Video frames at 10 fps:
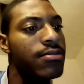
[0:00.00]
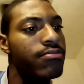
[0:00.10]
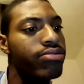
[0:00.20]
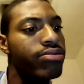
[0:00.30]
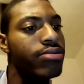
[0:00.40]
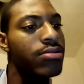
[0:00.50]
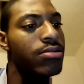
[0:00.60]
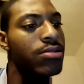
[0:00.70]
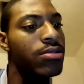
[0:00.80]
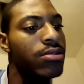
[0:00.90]

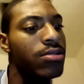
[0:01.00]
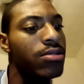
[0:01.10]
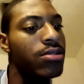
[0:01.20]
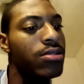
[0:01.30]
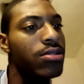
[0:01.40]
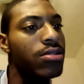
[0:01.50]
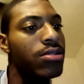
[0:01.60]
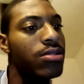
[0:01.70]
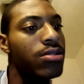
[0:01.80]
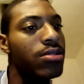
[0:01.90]

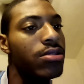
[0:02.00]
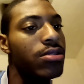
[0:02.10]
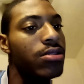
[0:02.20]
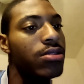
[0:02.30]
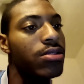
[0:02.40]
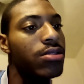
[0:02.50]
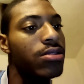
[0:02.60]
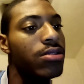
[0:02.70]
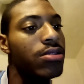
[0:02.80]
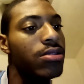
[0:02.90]
Nothing is said.